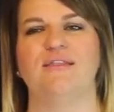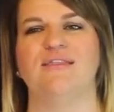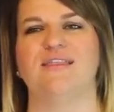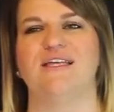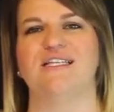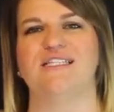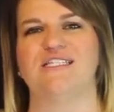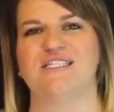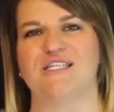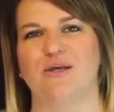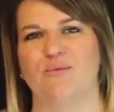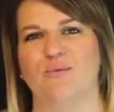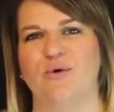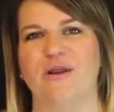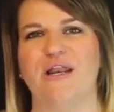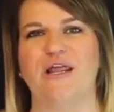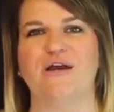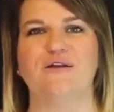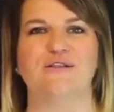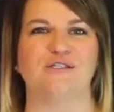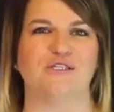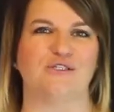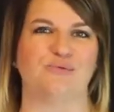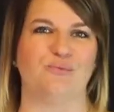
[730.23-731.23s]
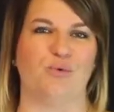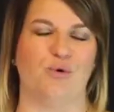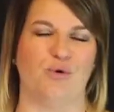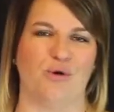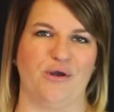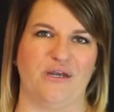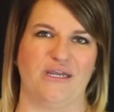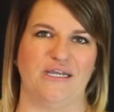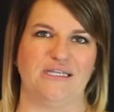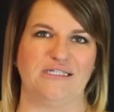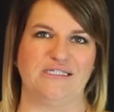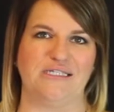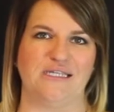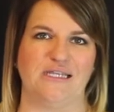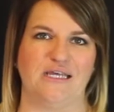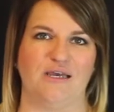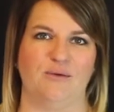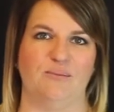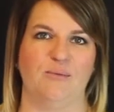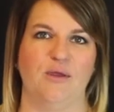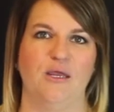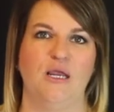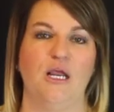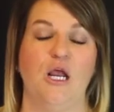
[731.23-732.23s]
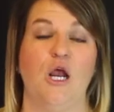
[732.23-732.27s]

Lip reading: that someone else is pouring into them,